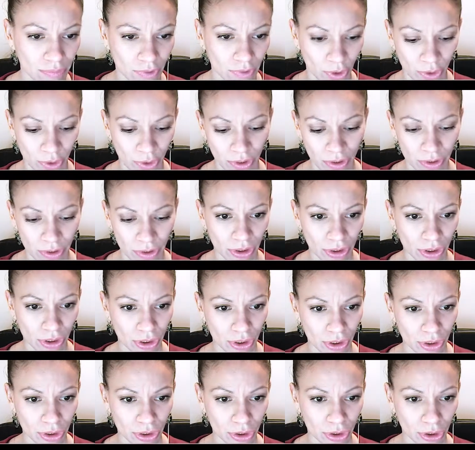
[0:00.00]
or
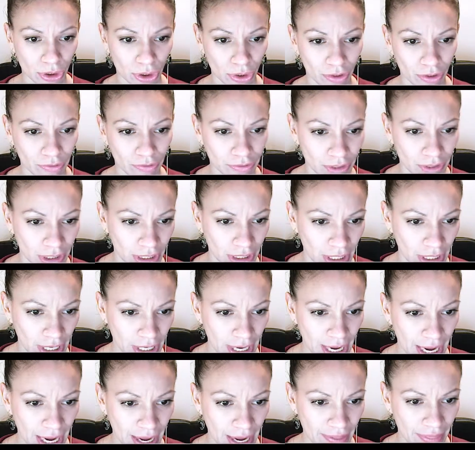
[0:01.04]
dessert served.
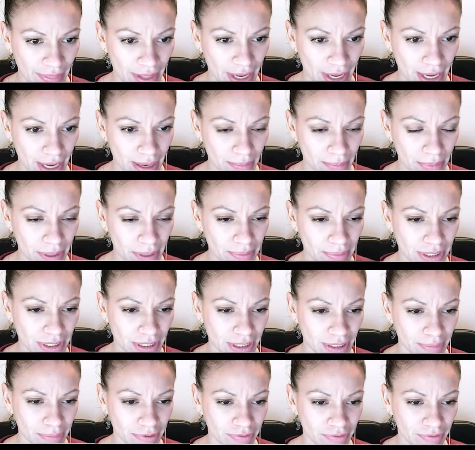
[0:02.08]
And then
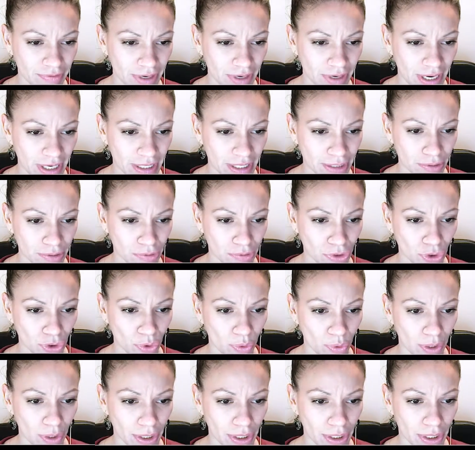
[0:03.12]
babysitting provided,
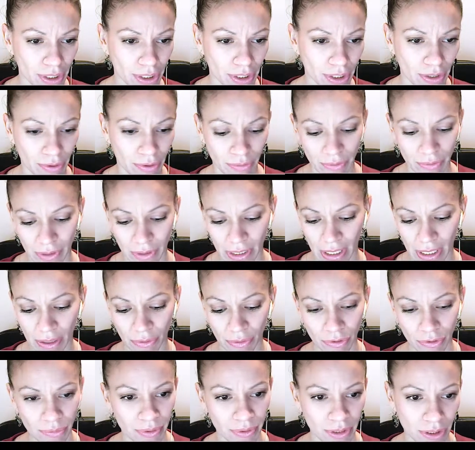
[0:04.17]
sure, that
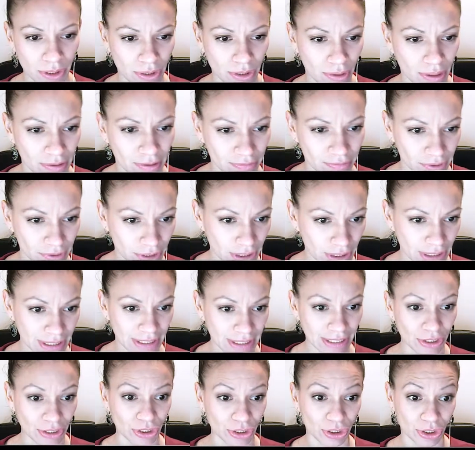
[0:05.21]
would be so helpful to the
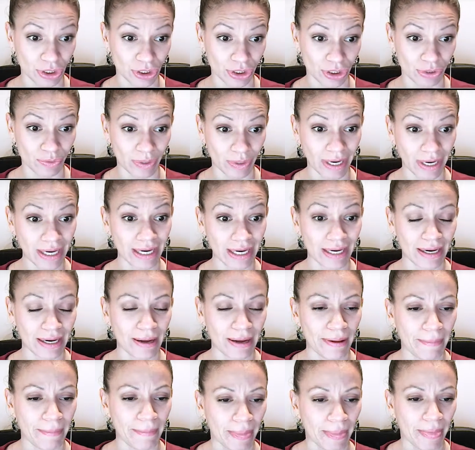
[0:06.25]
sisters, right?
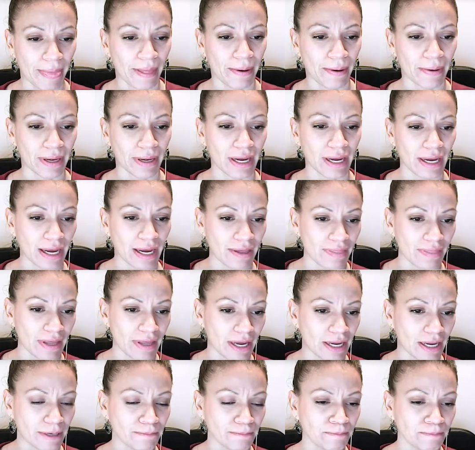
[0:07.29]
Okay, and
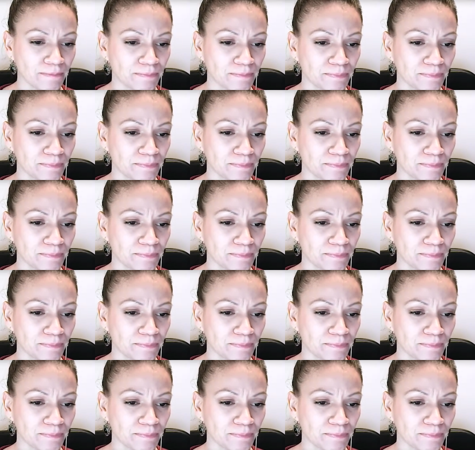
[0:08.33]
then